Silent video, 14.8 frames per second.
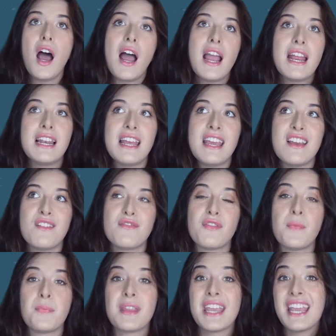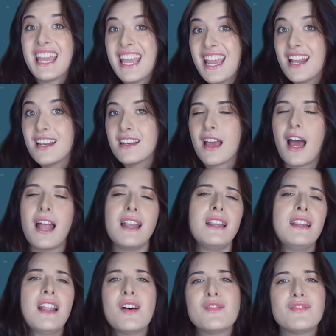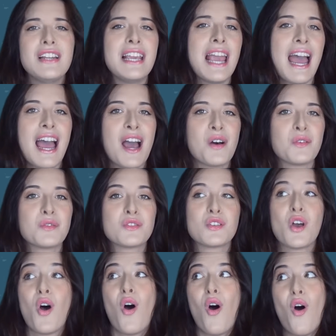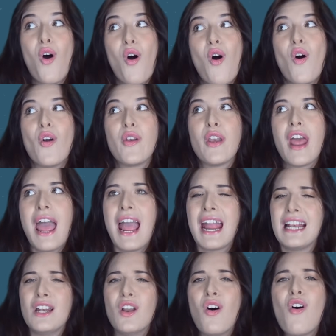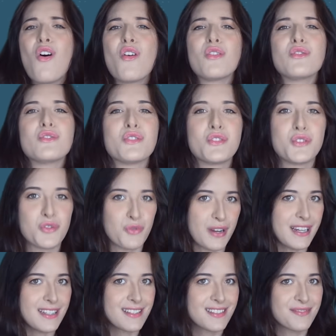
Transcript: I live in a lovely house on a long street.